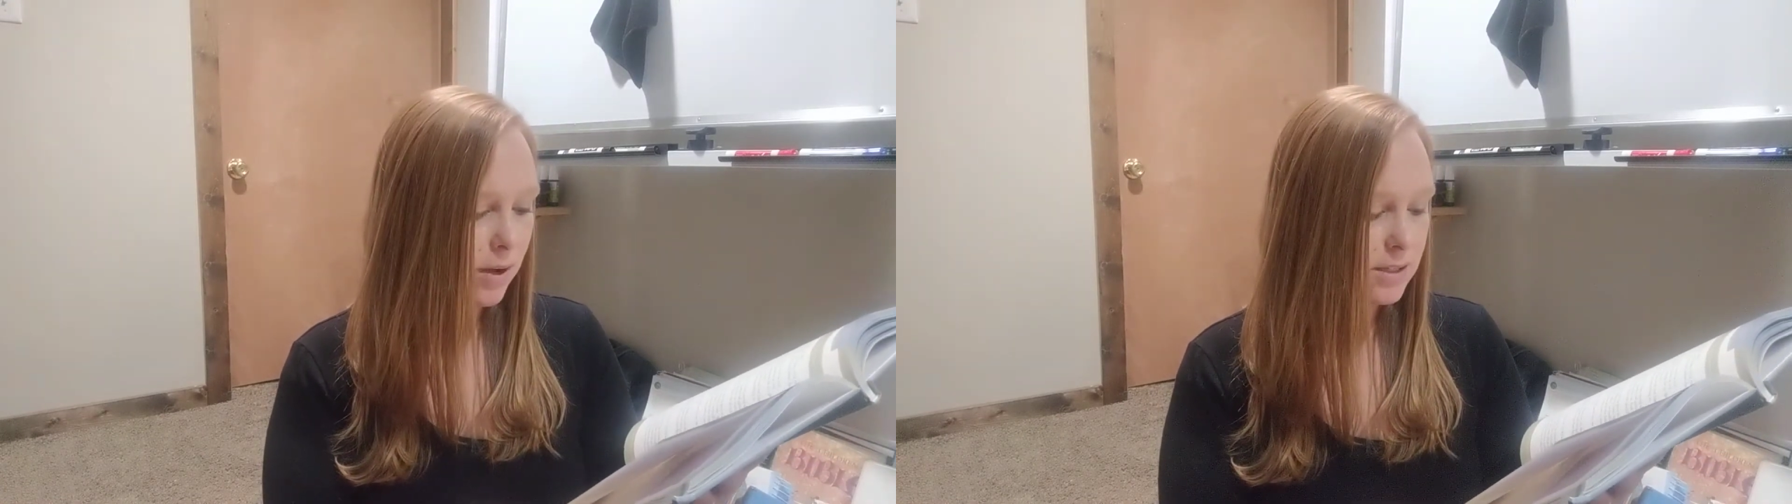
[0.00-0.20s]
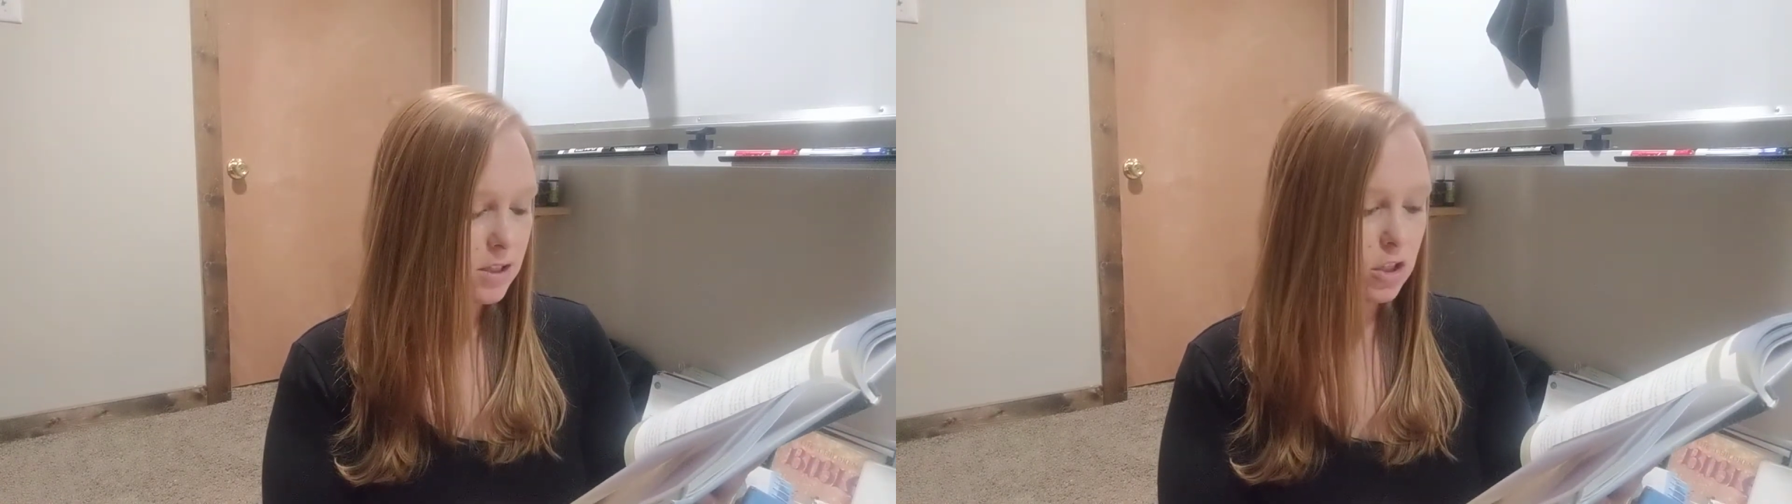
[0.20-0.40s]

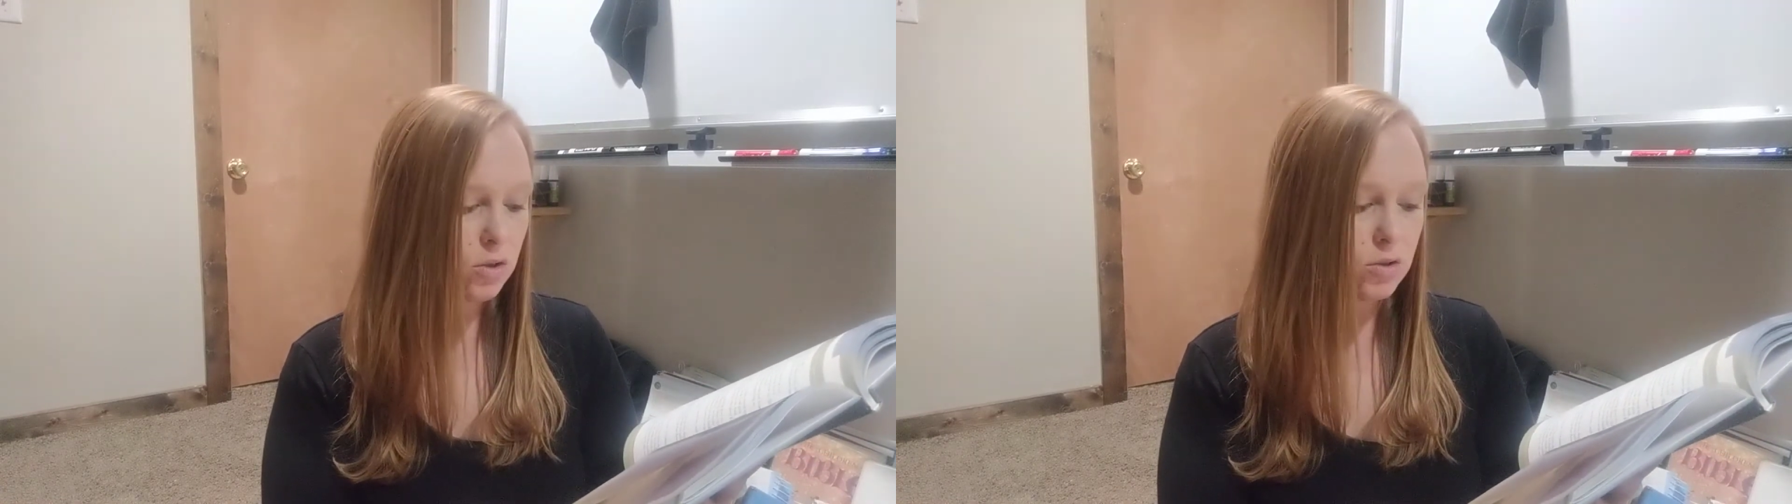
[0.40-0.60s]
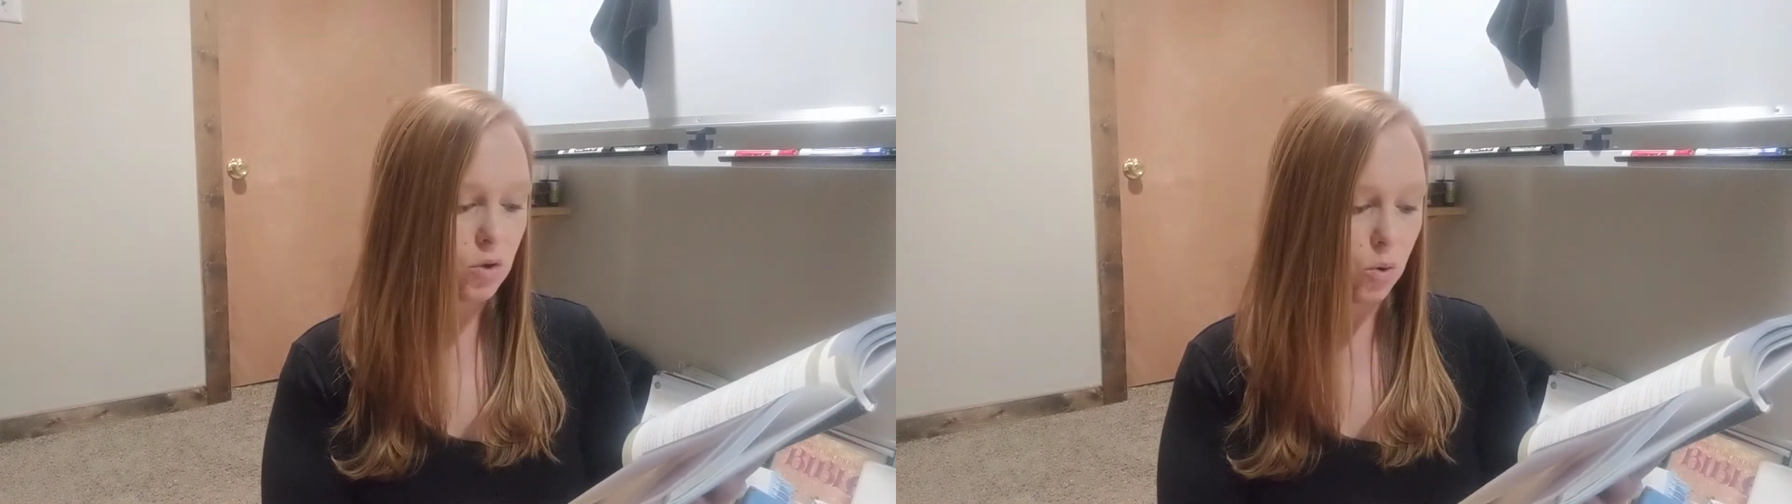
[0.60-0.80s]
ways to
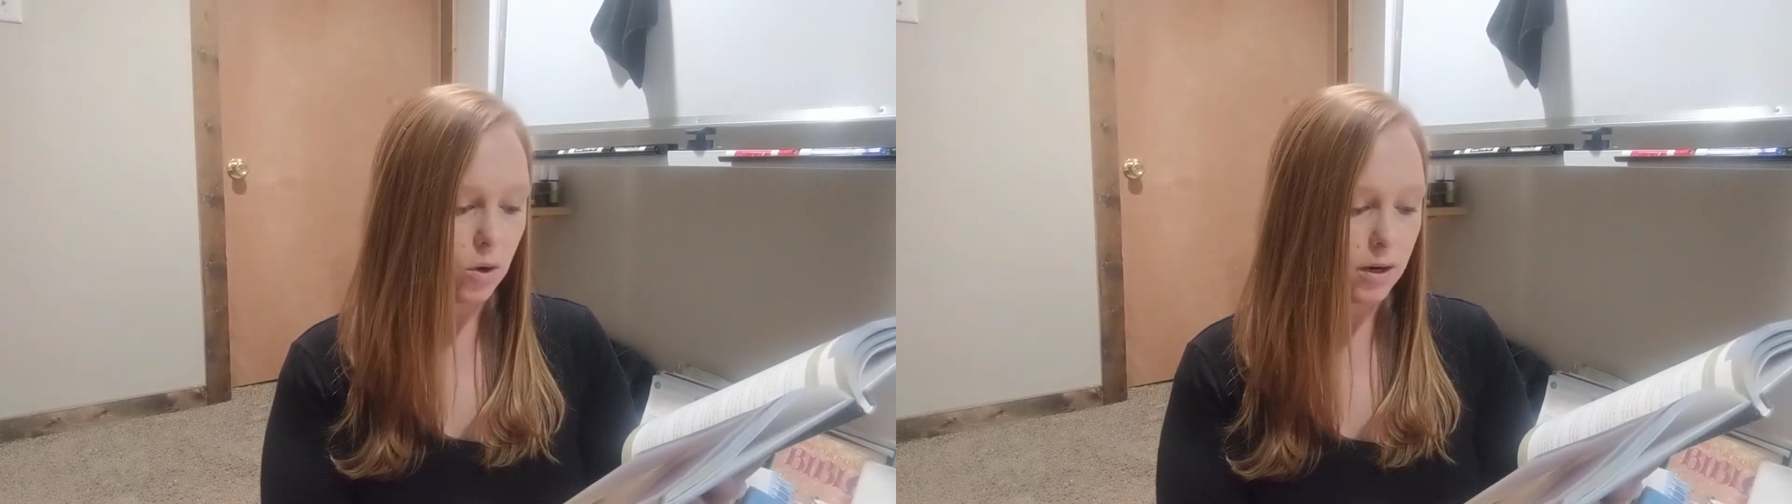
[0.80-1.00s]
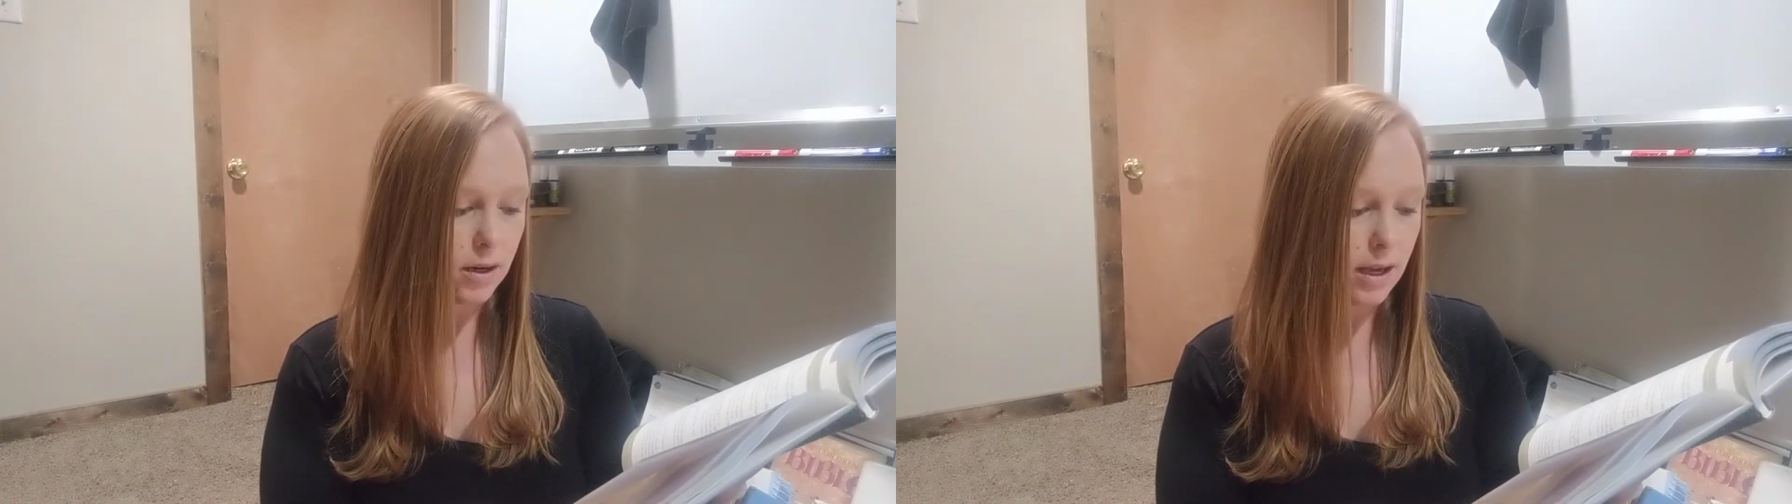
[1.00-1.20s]
use
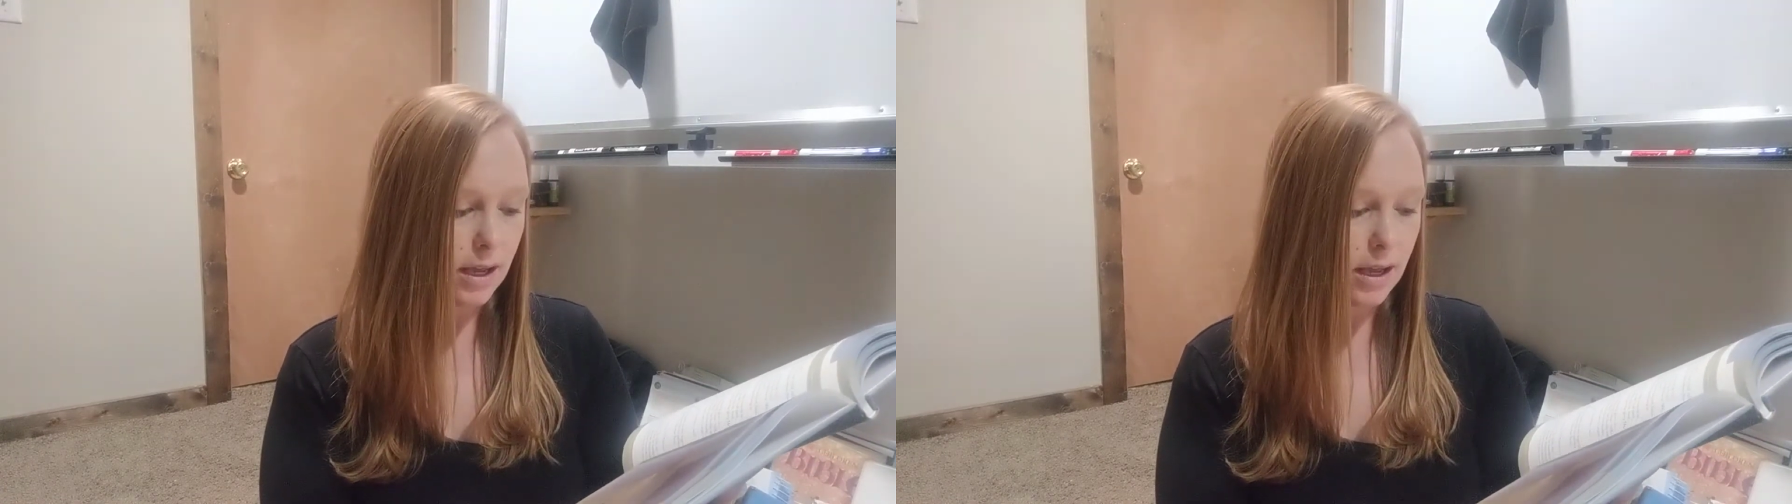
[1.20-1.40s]
corn